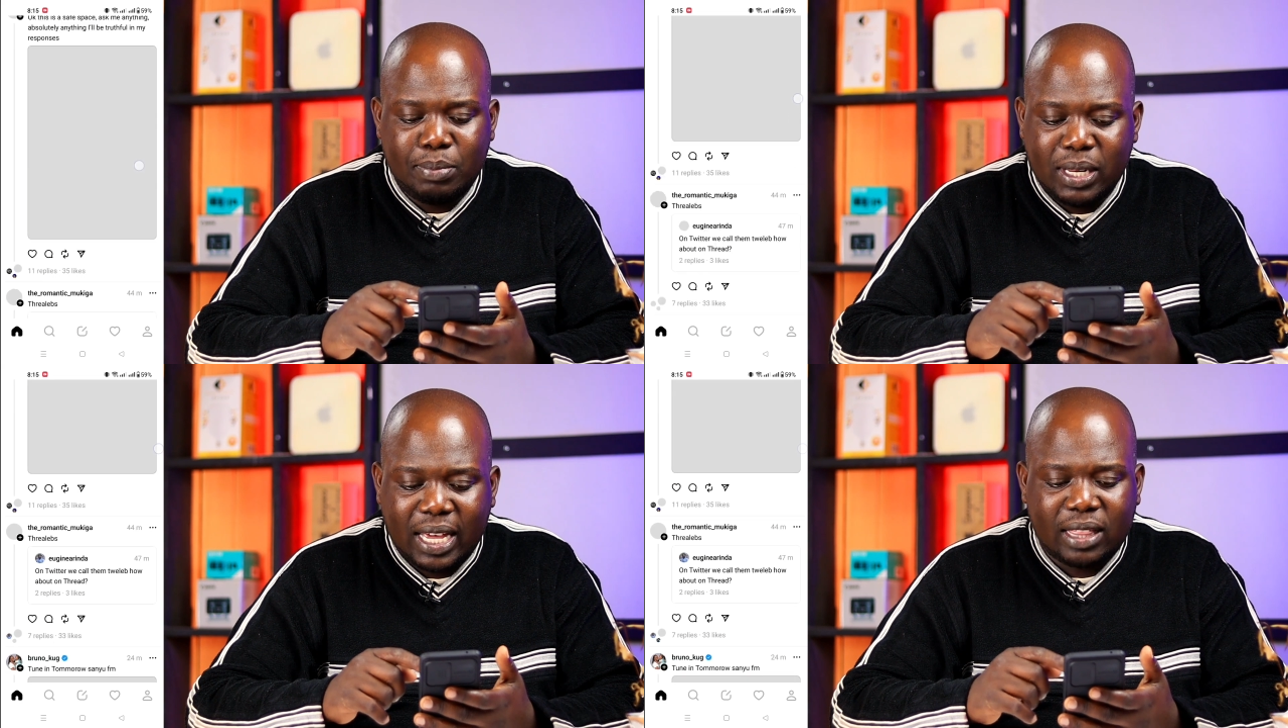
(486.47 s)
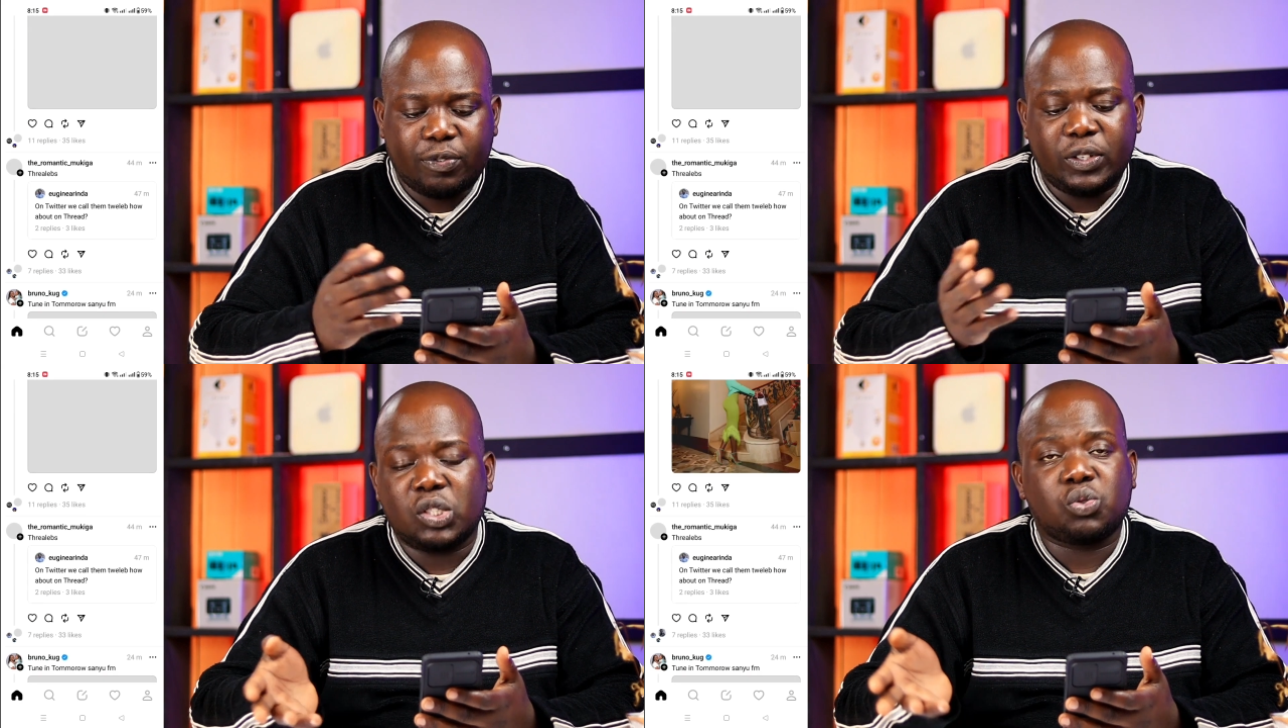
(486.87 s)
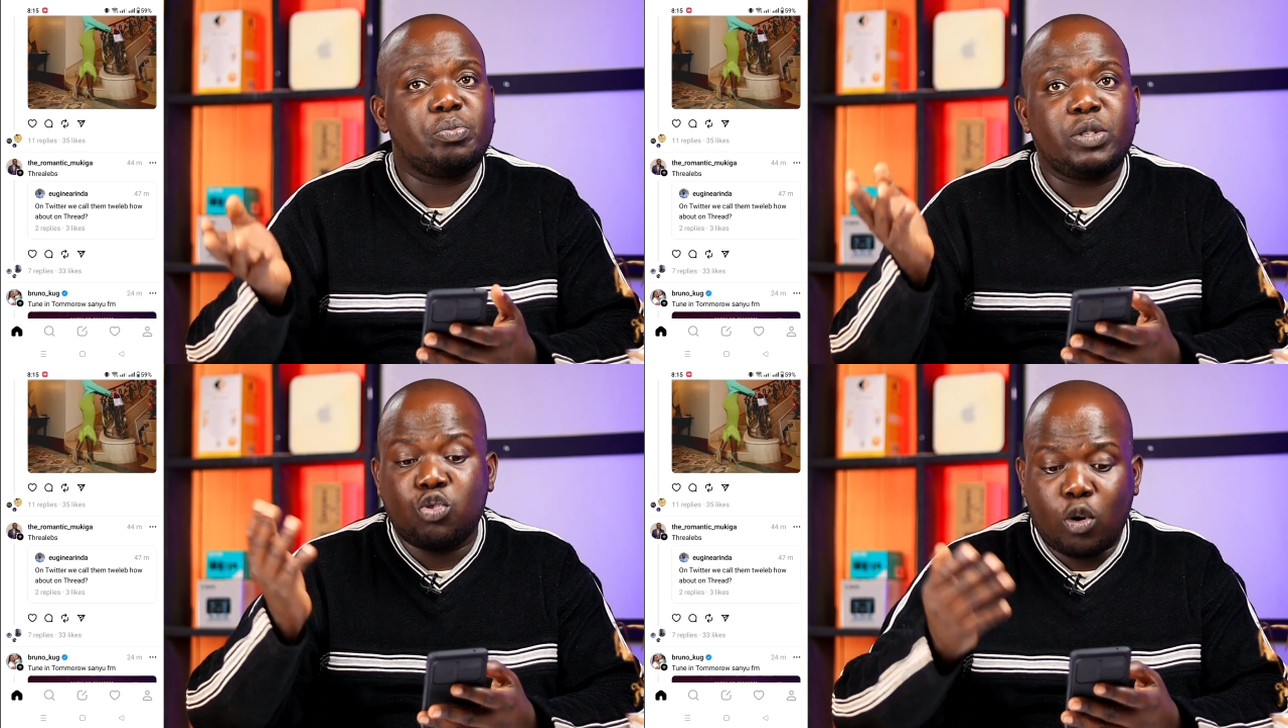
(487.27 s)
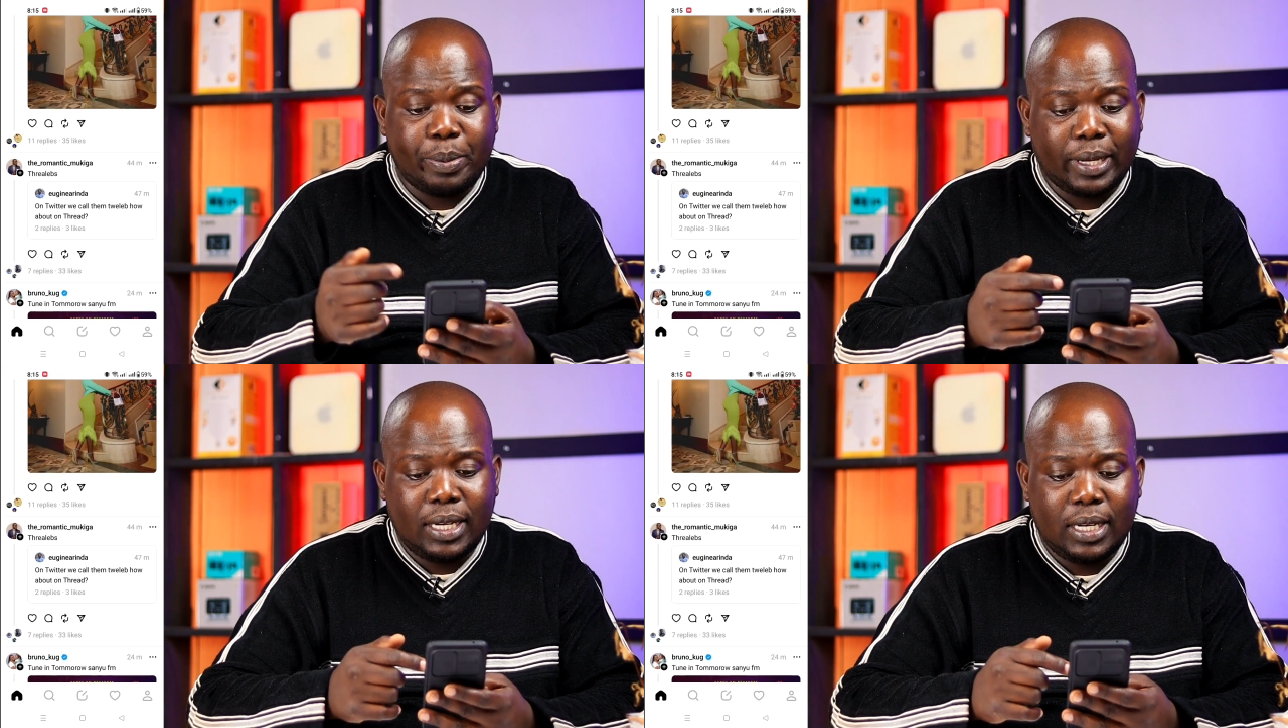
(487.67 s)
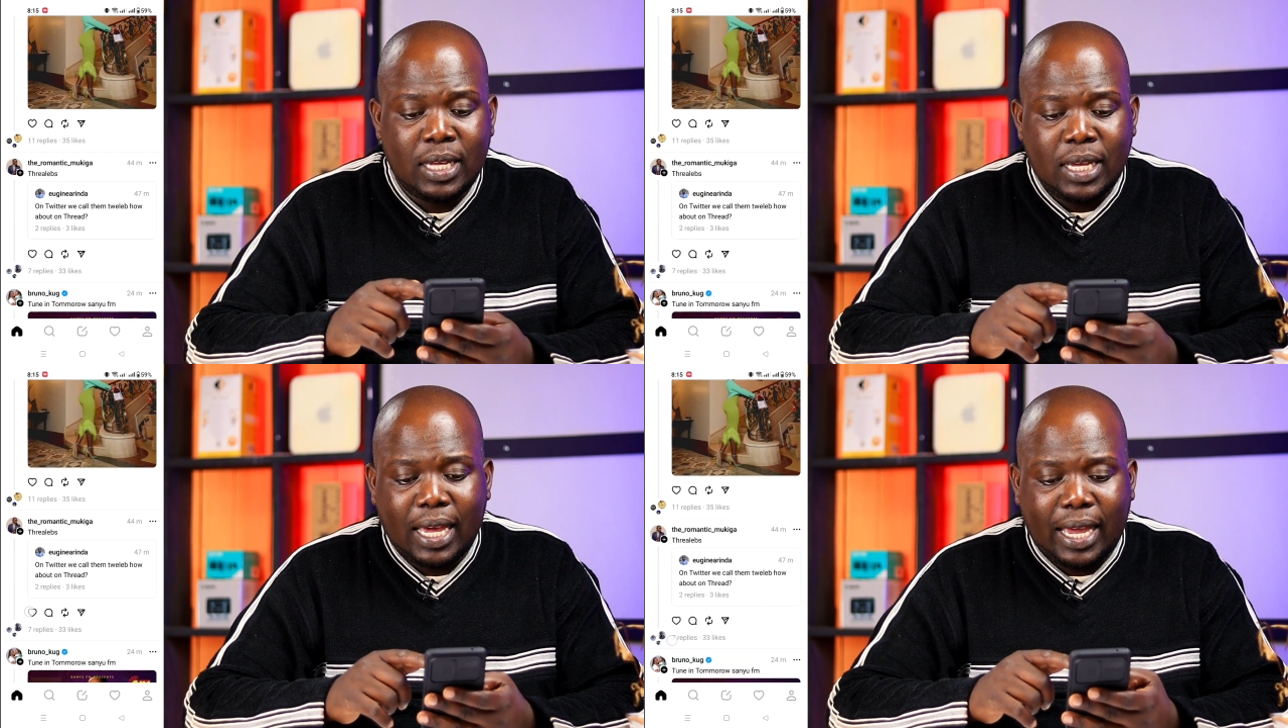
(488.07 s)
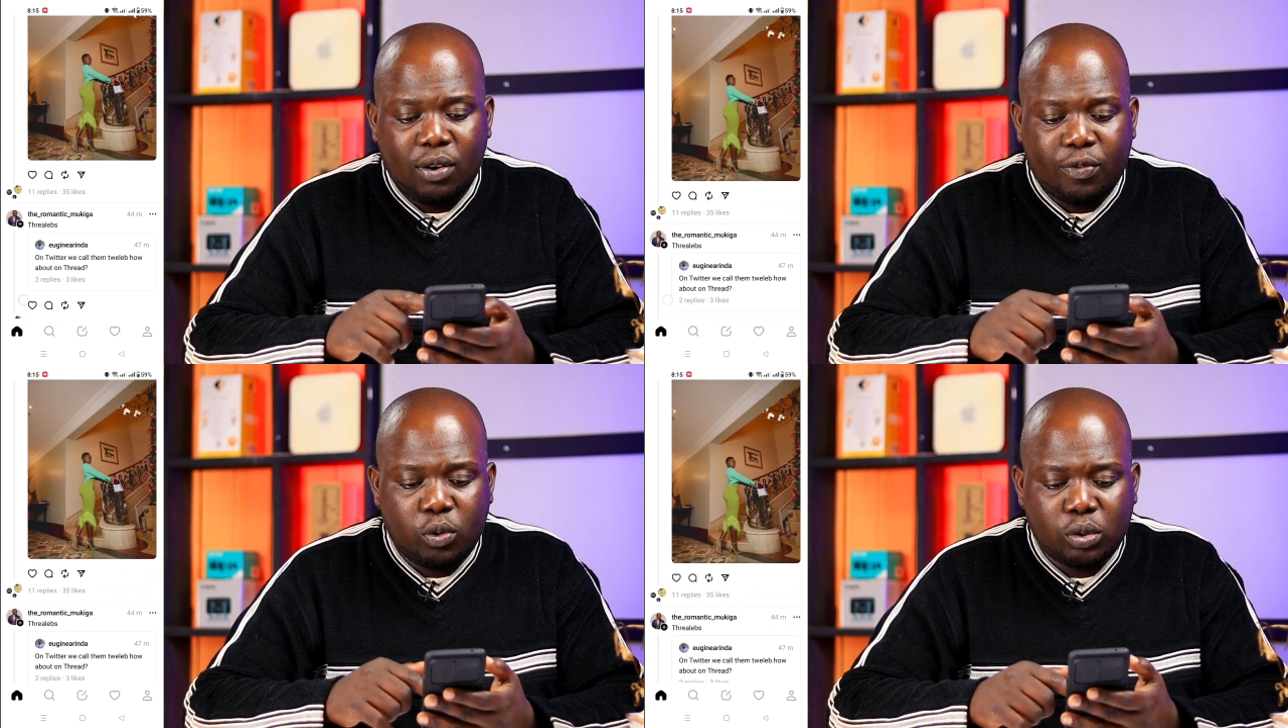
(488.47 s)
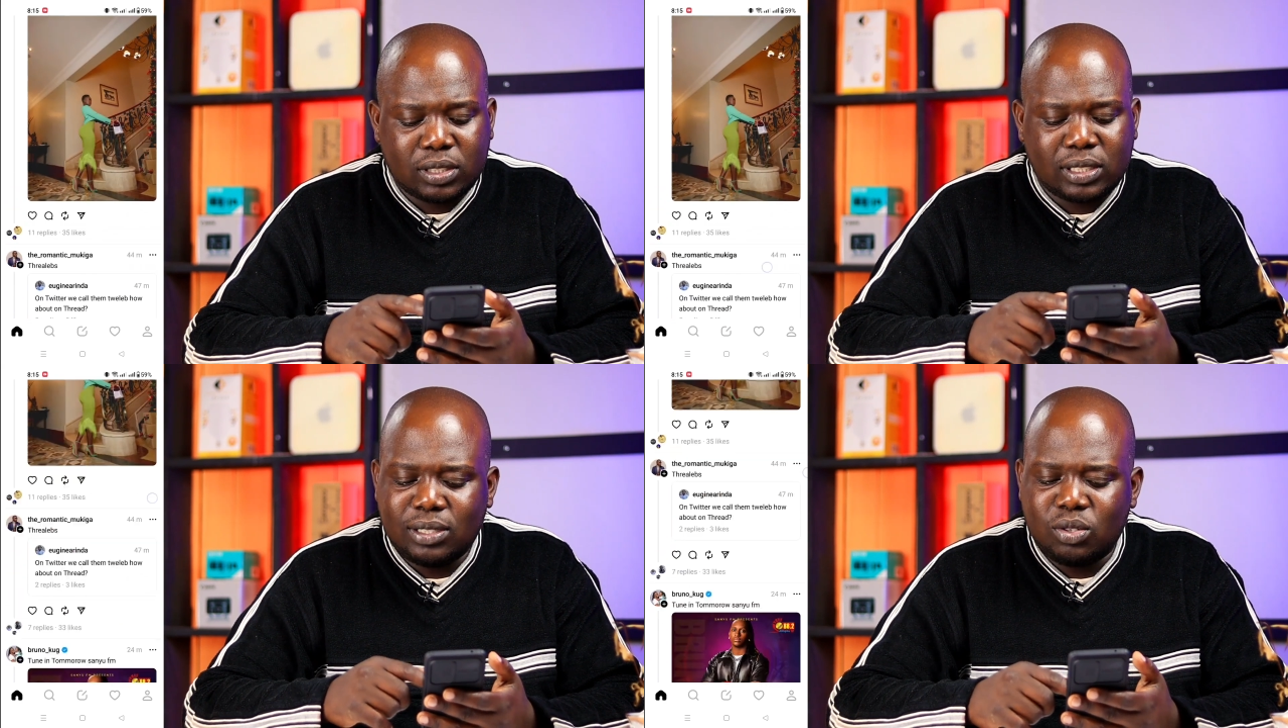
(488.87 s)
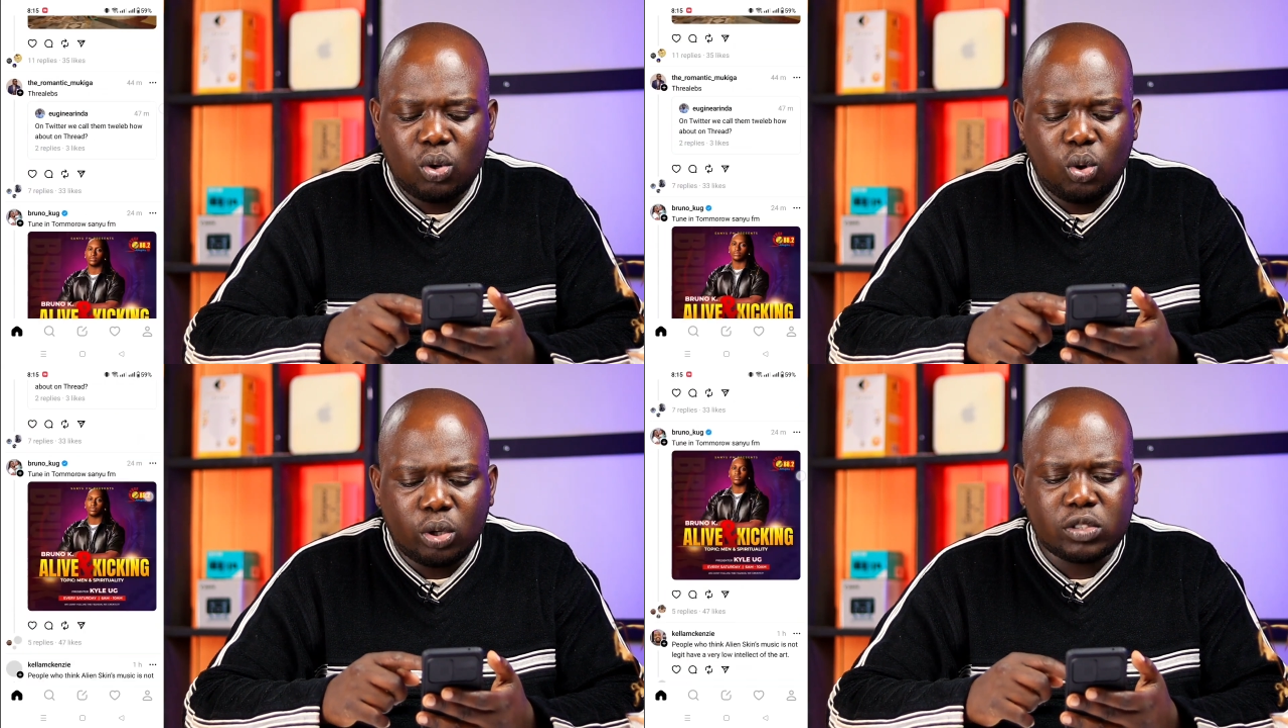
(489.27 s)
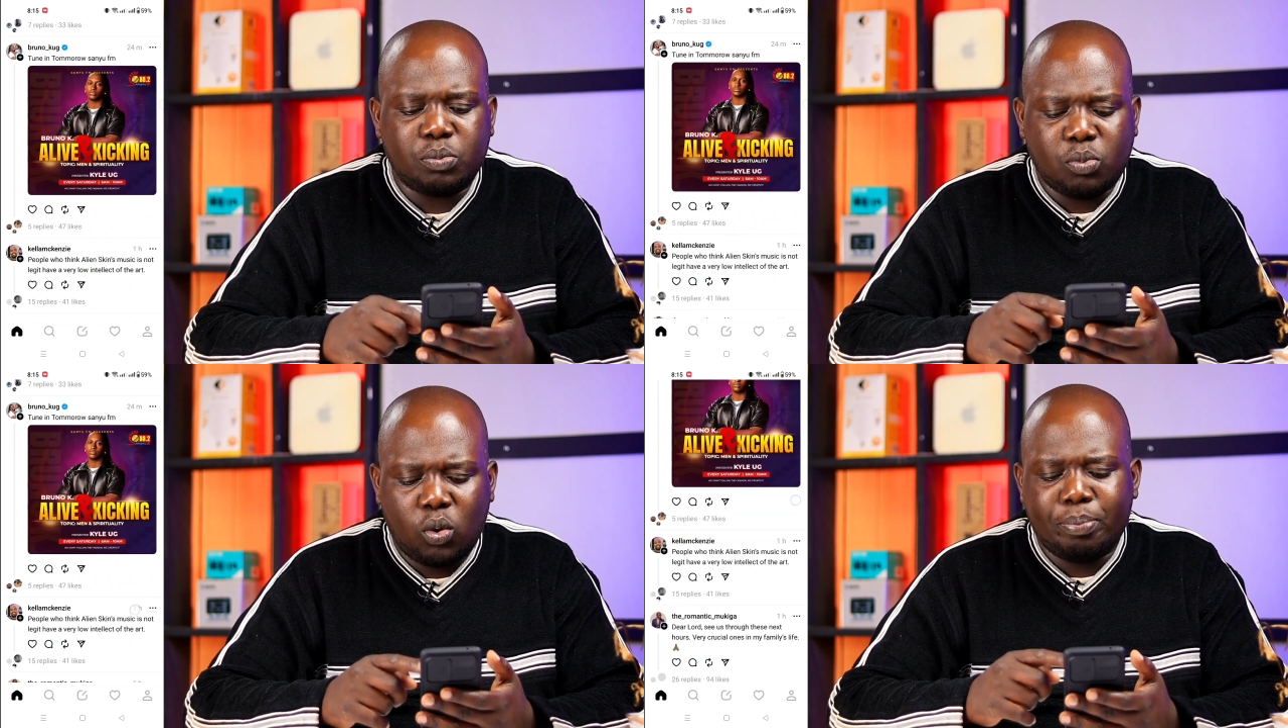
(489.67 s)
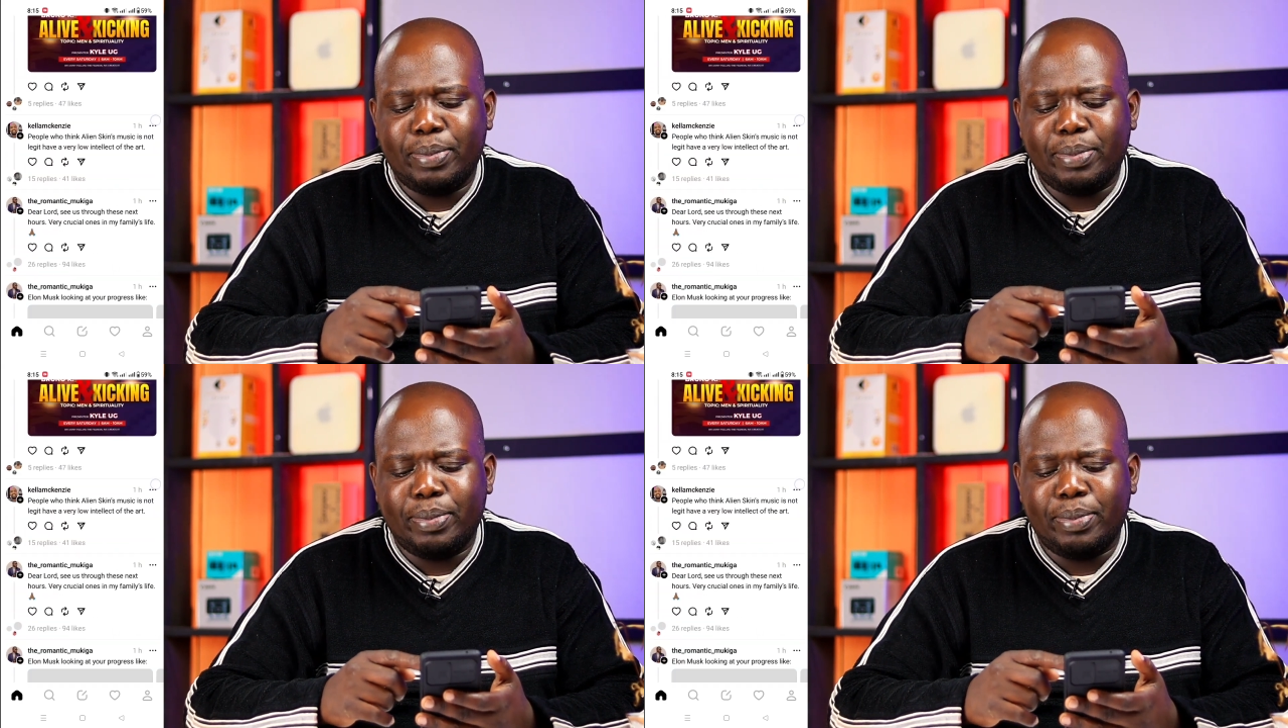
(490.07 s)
Many other features will be dropping in, and of course, lots more.